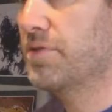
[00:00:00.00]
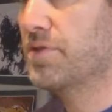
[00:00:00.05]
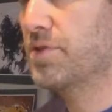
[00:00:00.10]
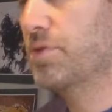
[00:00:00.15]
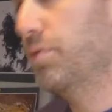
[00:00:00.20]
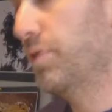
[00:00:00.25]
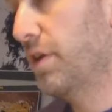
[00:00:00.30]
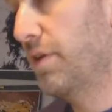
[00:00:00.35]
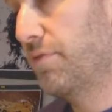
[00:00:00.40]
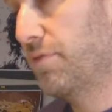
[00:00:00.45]
And
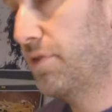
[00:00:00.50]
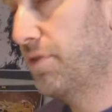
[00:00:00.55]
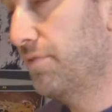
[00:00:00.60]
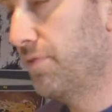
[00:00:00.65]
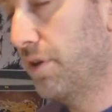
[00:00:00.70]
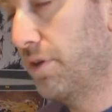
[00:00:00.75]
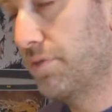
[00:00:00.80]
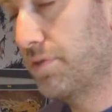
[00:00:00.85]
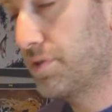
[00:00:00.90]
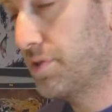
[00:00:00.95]
so whenever
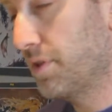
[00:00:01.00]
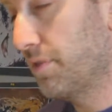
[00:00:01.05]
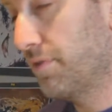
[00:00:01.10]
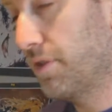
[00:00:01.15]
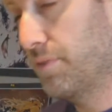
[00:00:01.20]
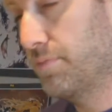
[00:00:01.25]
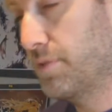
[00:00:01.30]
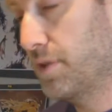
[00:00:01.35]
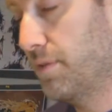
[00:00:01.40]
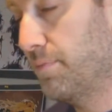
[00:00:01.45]
Devolver stuff
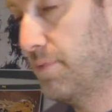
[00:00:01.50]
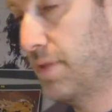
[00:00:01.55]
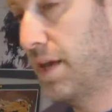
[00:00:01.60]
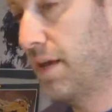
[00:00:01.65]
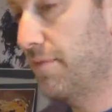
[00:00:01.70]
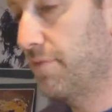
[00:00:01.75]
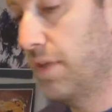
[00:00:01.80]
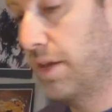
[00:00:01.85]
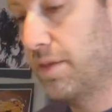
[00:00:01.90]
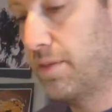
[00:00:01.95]
comes up, they
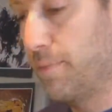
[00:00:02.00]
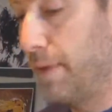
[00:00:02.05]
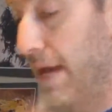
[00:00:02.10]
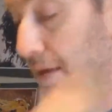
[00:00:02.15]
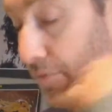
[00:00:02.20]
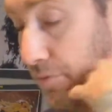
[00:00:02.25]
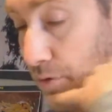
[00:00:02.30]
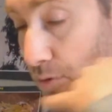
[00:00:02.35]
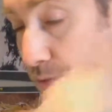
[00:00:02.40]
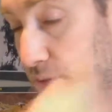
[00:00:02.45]
have like the
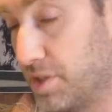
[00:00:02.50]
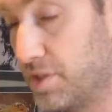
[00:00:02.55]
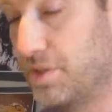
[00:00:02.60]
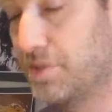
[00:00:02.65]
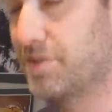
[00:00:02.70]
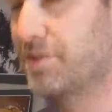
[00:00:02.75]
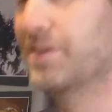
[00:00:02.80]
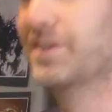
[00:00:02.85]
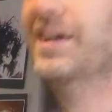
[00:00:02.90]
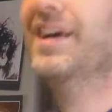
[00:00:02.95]
bat phone
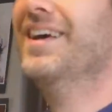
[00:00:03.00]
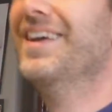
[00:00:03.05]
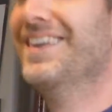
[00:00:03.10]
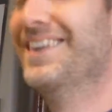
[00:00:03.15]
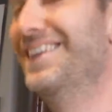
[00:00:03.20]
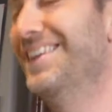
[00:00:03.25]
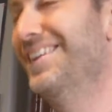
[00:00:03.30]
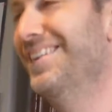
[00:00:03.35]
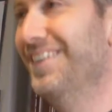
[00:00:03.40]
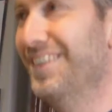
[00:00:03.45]
essentially.
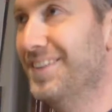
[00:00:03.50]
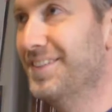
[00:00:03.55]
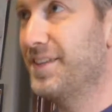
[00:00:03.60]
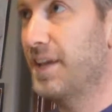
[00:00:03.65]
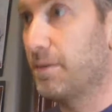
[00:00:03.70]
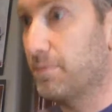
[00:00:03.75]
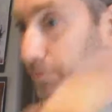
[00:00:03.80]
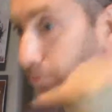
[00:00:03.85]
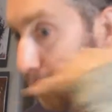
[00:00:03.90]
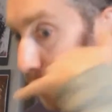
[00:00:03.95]
It's
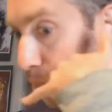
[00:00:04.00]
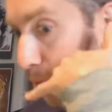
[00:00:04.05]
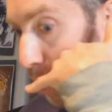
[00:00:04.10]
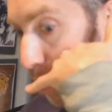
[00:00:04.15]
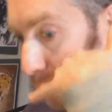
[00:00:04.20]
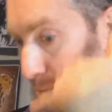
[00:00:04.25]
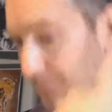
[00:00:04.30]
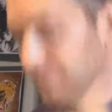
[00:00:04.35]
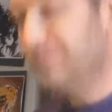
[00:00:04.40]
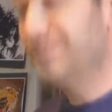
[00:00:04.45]
like,
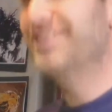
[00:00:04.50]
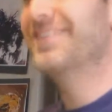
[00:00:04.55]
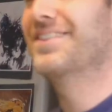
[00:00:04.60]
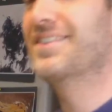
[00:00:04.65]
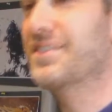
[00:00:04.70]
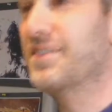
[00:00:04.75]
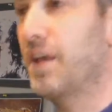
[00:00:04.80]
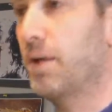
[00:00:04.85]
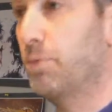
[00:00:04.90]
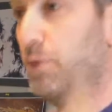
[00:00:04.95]
and
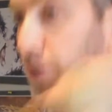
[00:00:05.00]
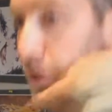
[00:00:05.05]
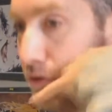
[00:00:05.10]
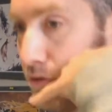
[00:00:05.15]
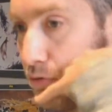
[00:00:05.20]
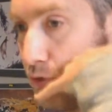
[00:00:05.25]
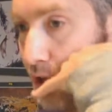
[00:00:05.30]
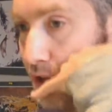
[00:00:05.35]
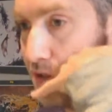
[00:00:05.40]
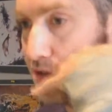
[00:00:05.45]
it's like, we need
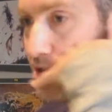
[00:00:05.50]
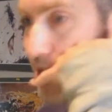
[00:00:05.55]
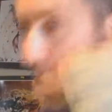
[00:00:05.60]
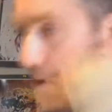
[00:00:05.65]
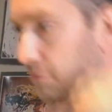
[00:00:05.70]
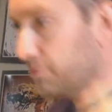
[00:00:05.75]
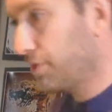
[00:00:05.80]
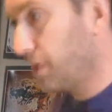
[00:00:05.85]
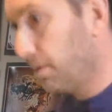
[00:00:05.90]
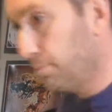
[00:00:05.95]
the trailer
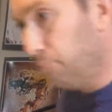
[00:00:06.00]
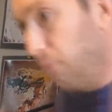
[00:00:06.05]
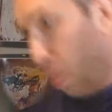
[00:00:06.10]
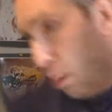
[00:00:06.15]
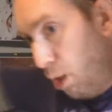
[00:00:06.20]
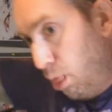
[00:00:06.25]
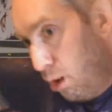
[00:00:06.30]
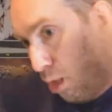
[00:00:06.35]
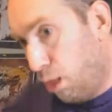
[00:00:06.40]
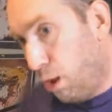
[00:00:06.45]
stat. It's like,
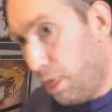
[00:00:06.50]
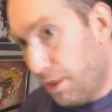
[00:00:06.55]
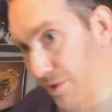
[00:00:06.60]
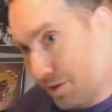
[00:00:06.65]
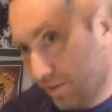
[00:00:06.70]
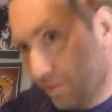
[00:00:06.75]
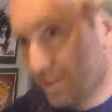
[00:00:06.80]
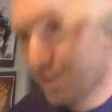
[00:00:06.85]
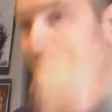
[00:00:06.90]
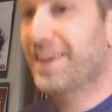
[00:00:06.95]

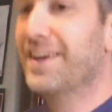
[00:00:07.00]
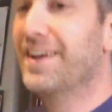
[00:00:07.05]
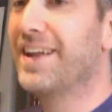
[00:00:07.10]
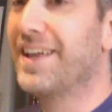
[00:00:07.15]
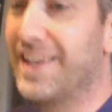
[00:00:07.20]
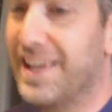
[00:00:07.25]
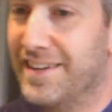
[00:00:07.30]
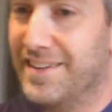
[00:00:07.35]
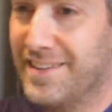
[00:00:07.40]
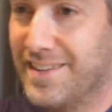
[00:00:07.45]
okay. And
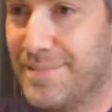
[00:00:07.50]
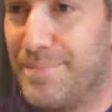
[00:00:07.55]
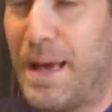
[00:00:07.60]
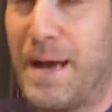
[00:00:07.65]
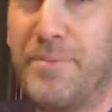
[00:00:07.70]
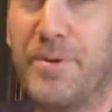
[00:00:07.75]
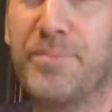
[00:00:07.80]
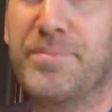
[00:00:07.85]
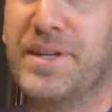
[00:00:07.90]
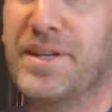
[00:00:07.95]
I get in the
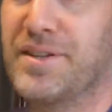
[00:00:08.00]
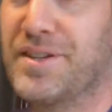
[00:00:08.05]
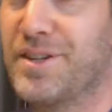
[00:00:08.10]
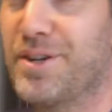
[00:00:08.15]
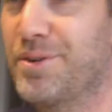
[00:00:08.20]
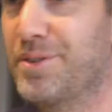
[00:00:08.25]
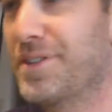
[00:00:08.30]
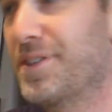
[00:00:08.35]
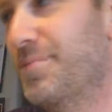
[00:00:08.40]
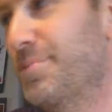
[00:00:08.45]
Batmobile and
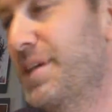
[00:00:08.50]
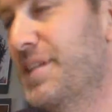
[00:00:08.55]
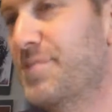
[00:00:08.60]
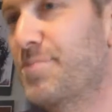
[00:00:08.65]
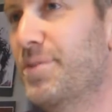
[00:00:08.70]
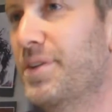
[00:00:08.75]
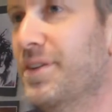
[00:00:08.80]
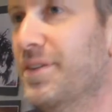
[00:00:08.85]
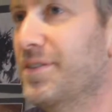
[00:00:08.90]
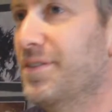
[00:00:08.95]
go into the
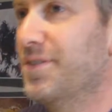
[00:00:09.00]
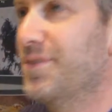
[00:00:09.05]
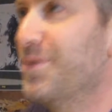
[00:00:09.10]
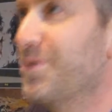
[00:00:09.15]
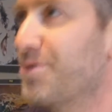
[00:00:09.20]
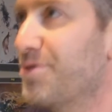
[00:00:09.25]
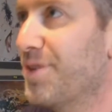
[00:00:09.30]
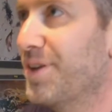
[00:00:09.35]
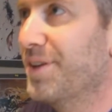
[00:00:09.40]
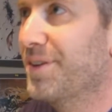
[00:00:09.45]
basement and do
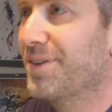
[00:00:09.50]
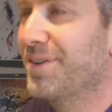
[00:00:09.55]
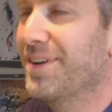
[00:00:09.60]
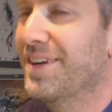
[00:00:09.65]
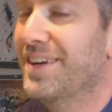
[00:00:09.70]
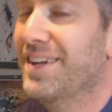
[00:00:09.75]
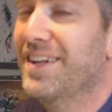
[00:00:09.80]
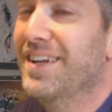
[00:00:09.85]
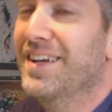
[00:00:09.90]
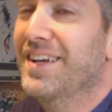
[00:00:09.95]
their trailer,
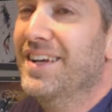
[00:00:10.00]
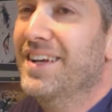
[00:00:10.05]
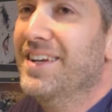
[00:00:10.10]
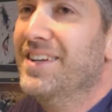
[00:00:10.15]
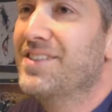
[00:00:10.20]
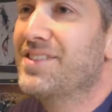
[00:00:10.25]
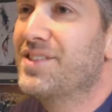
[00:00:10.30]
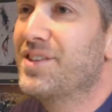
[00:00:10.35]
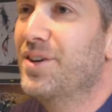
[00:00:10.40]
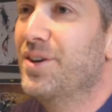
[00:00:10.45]
right?
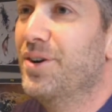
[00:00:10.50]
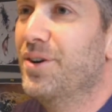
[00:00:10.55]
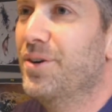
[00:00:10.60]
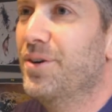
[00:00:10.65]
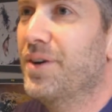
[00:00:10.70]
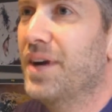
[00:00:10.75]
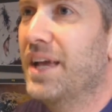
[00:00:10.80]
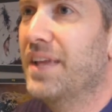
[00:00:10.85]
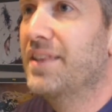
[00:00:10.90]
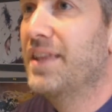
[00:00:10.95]

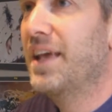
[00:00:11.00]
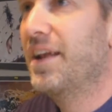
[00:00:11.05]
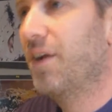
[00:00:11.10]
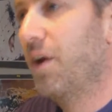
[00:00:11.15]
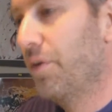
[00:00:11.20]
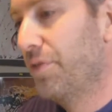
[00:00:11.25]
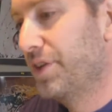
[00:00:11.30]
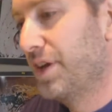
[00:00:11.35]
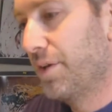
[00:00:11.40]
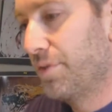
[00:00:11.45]
So, and then
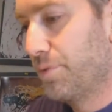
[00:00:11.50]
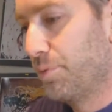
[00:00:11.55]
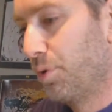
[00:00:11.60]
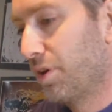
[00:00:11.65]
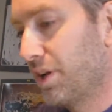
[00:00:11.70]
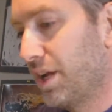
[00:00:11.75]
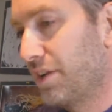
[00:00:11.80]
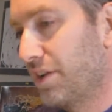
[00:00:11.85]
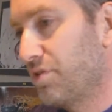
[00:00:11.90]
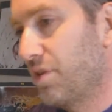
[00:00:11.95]
all the other
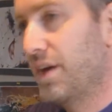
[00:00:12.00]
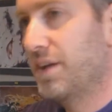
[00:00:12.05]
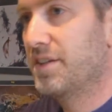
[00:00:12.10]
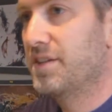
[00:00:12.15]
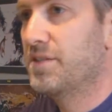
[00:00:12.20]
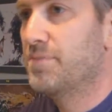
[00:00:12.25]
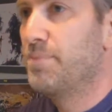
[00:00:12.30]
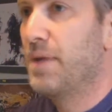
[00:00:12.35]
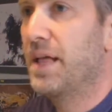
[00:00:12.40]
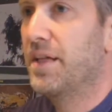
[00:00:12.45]
work, I try to
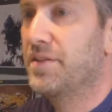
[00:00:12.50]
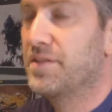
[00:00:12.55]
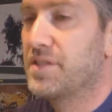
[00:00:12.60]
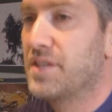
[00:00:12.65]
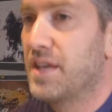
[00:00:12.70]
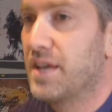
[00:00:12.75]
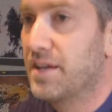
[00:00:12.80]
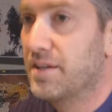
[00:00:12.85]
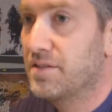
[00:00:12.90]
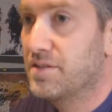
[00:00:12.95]
just balance
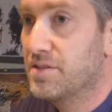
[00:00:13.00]
that.